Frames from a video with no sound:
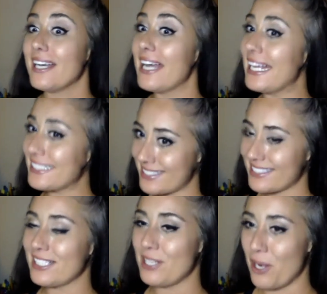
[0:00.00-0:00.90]
it's,
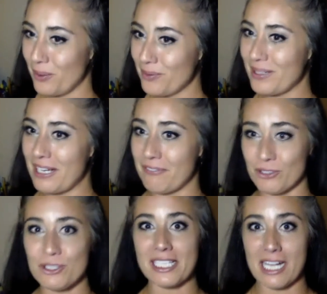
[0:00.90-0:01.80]
if you're
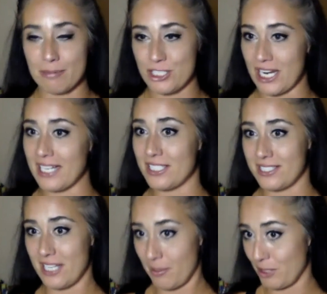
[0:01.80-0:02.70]
looking up
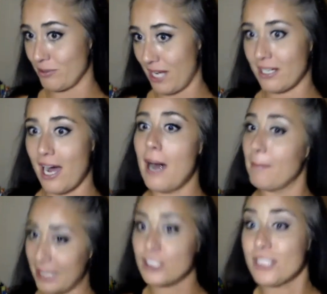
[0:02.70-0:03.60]

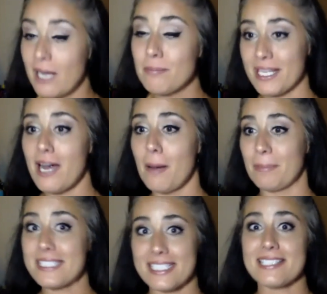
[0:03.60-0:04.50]
jw.com, it comes up.
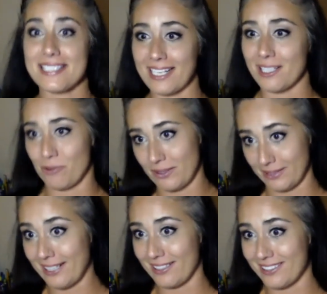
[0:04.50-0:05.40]
It's the second one
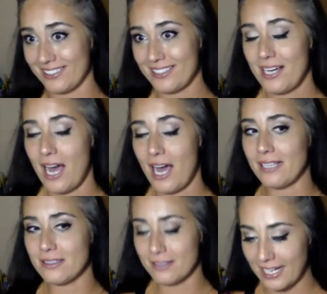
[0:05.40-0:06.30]
there.
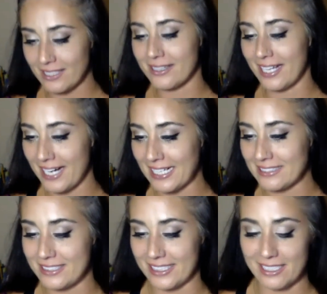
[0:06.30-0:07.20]
I like that
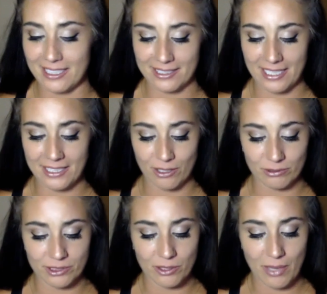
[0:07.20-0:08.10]
idea. And I
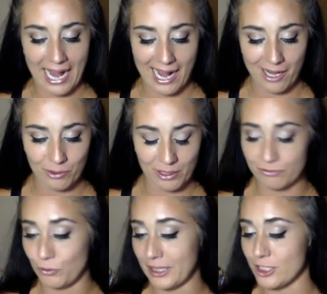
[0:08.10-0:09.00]
don't know
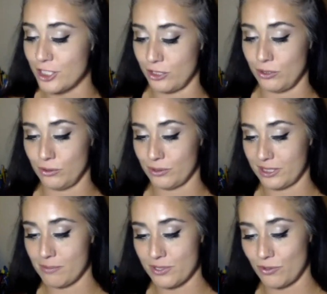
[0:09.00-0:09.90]
if we could do
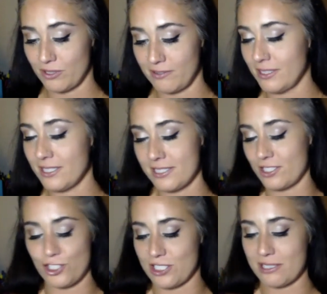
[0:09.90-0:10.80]
some sort of, and this
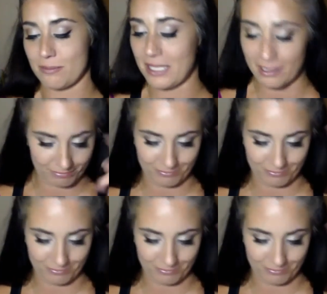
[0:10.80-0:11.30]
is just me